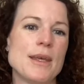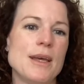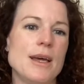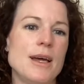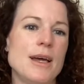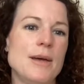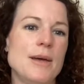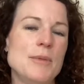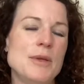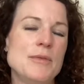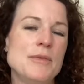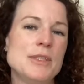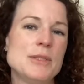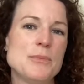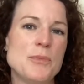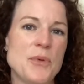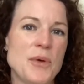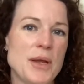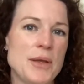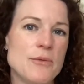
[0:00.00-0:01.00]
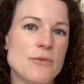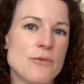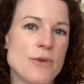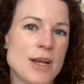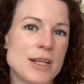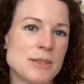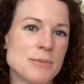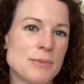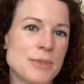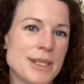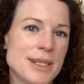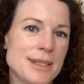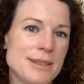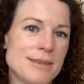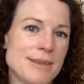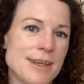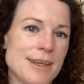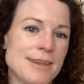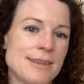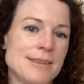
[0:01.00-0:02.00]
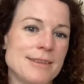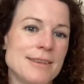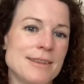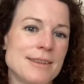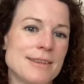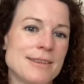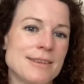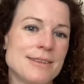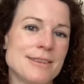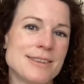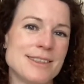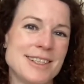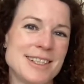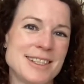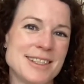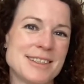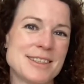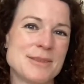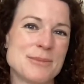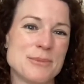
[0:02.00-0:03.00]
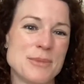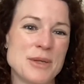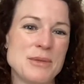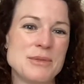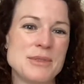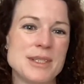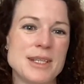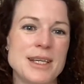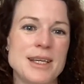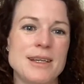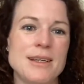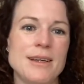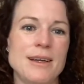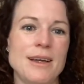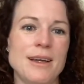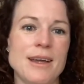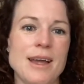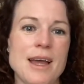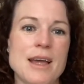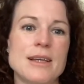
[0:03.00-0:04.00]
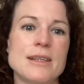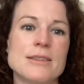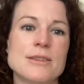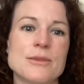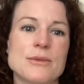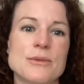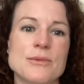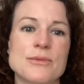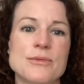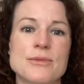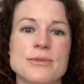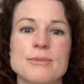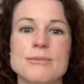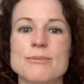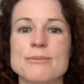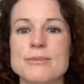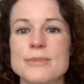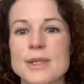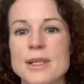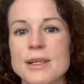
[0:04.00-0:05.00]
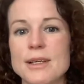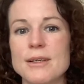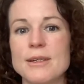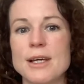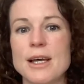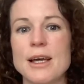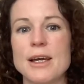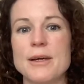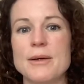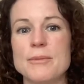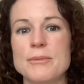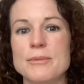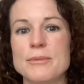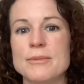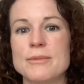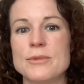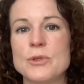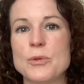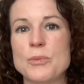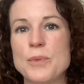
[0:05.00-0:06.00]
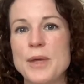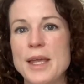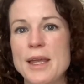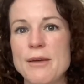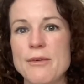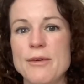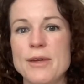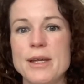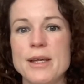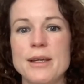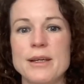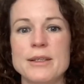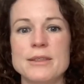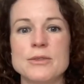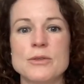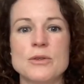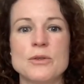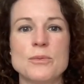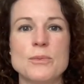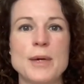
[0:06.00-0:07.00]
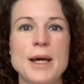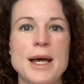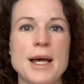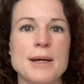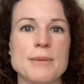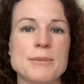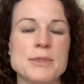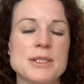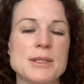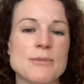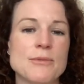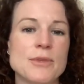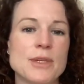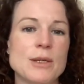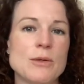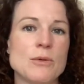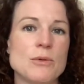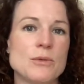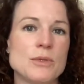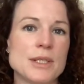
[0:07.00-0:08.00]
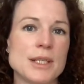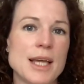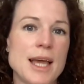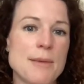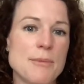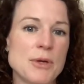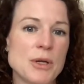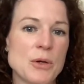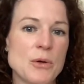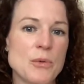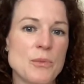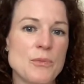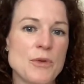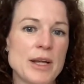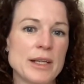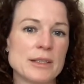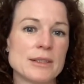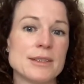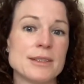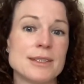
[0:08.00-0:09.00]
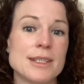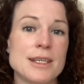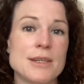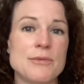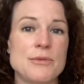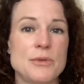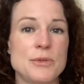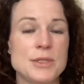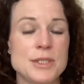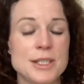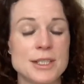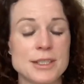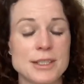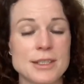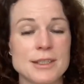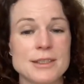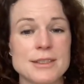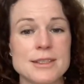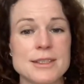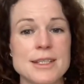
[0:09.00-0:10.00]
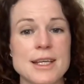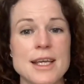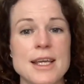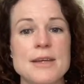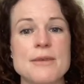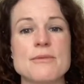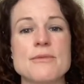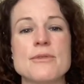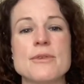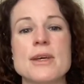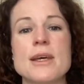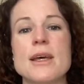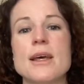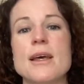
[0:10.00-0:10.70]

If it's bright red bleeding, then it's mostly a case of your period, or perhaps something called a chemical pregnancy if you did conceive.